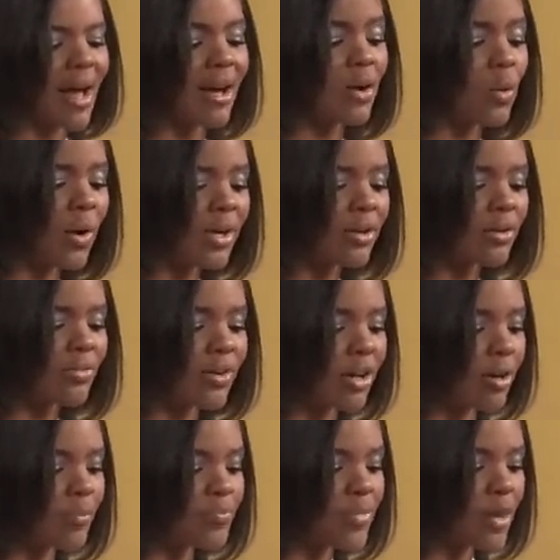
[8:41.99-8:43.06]
I quit your
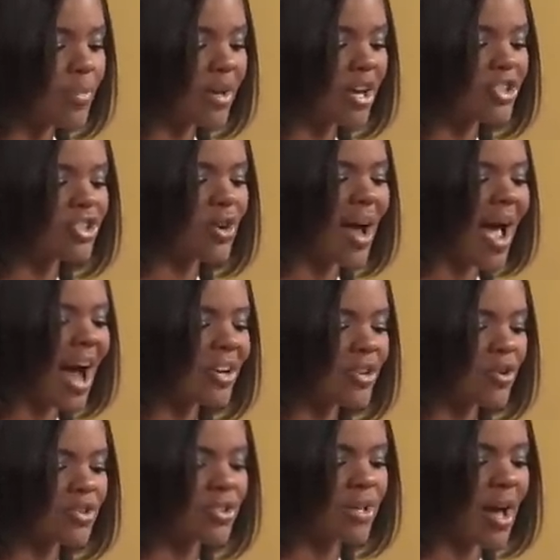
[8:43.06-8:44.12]
film because your
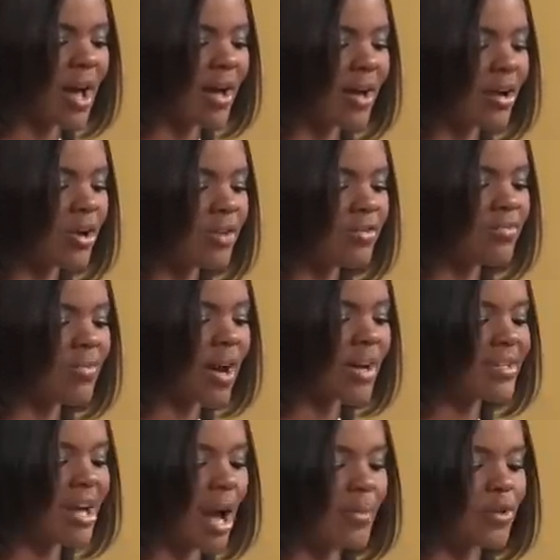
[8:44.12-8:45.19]
actors and I couldn't
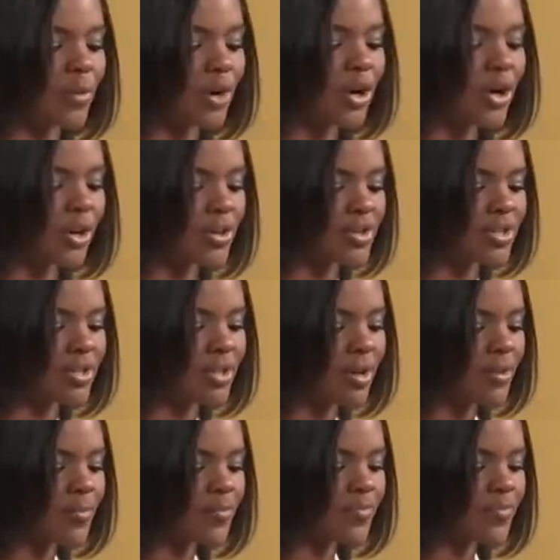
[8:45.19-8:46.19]
find time to rehearse.